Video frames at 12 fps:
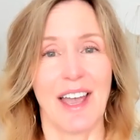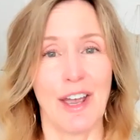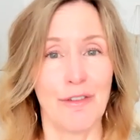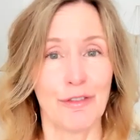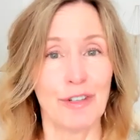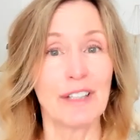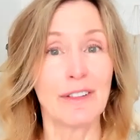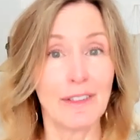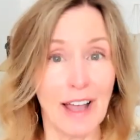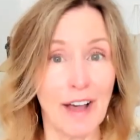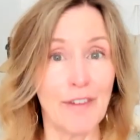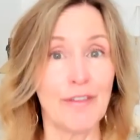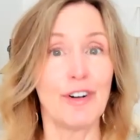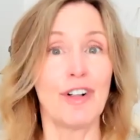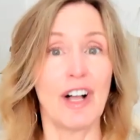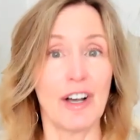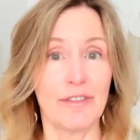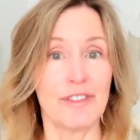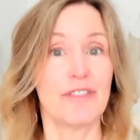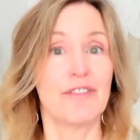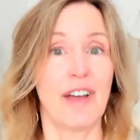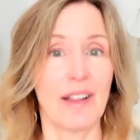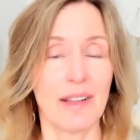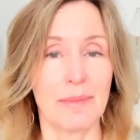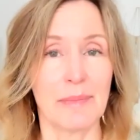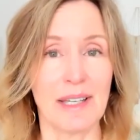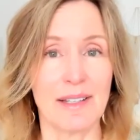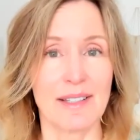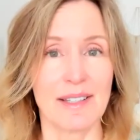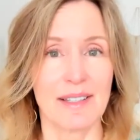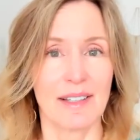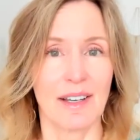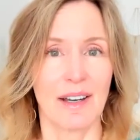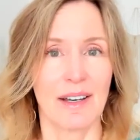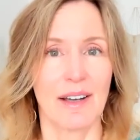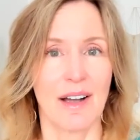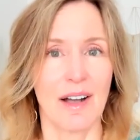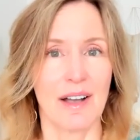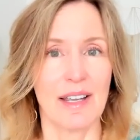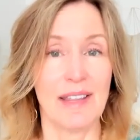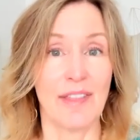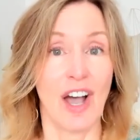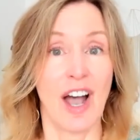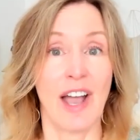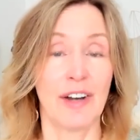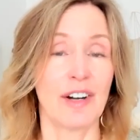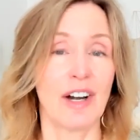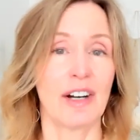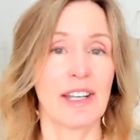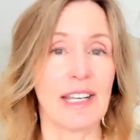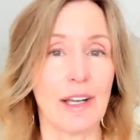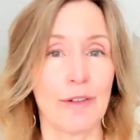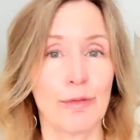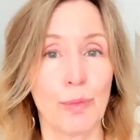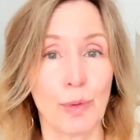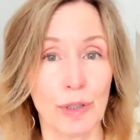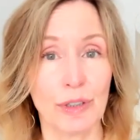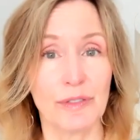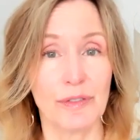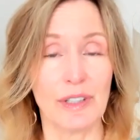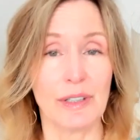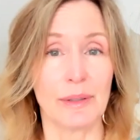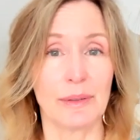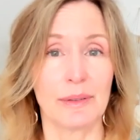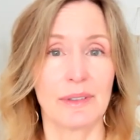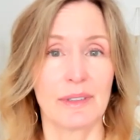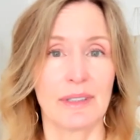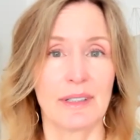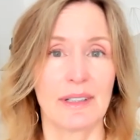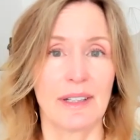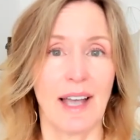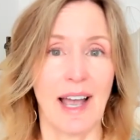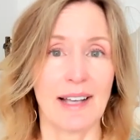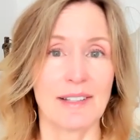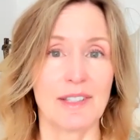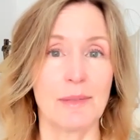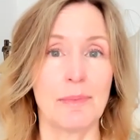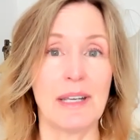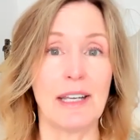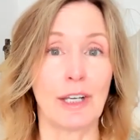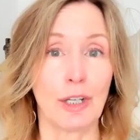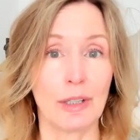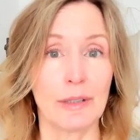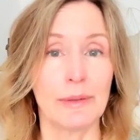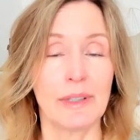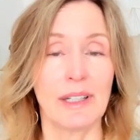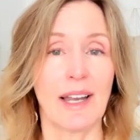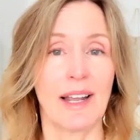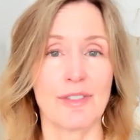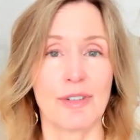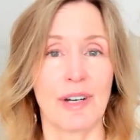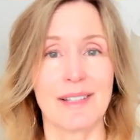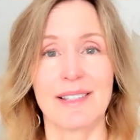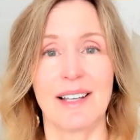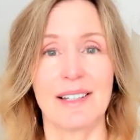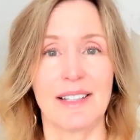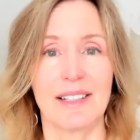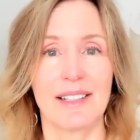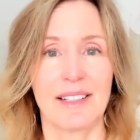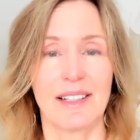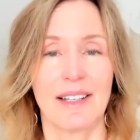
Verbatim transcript: Every level of development in the hierarchy of worldview has to be included and transcended.